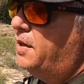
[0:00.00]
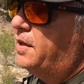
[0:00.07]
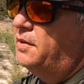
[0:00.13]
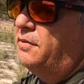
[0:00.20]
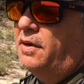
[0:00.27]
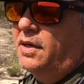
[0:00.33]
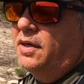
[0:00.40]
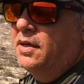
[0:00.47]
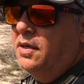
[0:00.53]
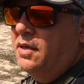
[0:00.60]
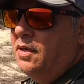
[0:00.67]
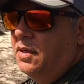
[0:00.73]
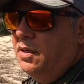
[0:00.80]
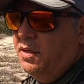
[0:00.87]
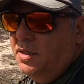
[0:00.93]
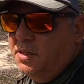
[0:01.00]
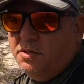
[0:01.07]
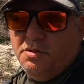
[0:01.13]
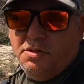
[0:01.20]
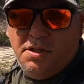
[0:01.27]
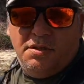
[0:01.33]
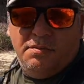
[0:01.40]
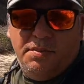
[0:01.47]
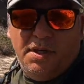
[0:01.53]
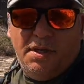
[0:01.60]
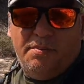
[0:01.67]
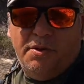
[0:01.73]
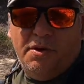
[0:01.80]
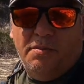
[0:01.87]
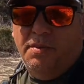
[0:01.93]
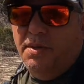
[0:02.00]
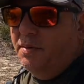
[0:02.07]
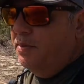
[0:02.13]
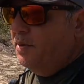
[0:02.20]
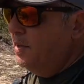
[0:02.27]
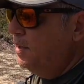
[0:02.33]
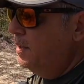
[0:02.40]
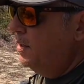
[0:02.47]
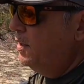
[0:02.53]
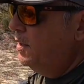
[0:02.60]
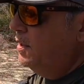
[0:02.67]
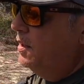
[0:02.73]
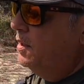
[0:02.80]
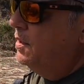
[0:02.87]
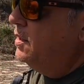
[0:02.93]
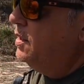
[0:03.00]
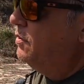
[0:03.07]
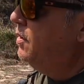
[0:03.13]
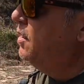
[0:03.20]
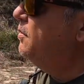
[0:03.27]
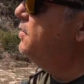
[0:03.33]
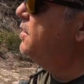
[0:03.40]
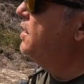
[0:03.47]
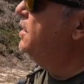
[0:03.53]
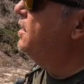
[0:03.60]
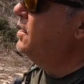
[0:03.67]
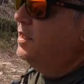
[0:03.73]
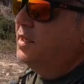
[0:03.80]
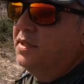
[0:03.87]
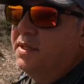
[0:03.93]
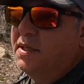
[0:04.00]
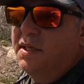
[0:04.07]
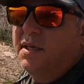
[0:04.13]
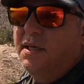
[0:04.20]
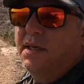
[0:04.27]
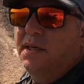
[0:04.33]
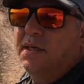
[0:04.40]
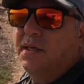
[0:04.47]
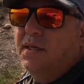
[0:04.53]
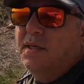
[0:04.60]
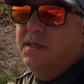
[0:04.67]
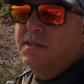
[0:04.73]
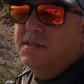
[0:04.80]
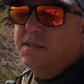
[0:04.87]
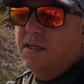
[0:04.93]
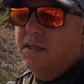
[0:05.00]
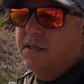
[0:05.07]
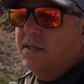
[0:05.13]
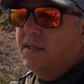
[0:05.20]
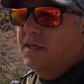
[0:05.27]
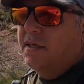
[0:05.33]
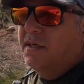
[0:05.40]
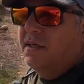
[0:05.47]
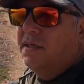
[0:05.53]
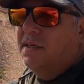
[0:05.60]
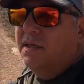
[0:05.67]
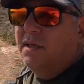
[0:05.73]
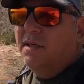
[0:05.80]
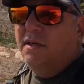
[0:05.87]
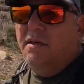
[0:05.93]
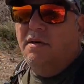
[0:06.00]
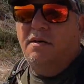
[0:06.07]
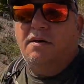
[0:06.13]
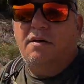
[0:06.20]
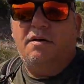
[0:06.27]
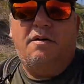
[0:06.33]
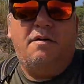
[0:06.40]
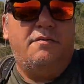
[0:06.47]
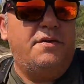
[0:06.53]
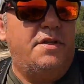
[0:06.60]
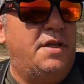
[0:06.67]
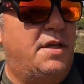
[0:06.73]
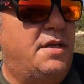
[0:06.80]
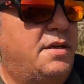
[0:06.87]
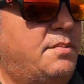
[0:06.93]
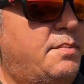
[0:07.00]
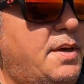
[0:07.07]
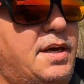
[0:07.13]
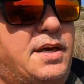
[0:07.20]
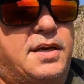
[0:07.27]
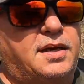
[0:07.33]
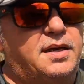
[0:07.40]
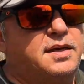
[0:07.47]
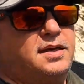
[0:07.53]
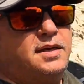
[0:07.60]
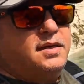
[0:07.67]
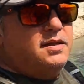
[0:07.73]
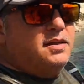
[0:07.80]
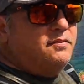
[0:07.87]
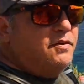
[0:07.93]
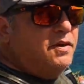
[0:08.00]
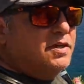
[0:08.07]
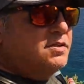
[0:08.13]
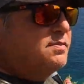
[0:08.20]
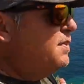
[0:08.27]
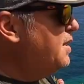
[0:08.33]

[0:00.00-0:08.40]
anywhere, it shouldn't be a problem. Now I am nearly at the center of the bay, here, the first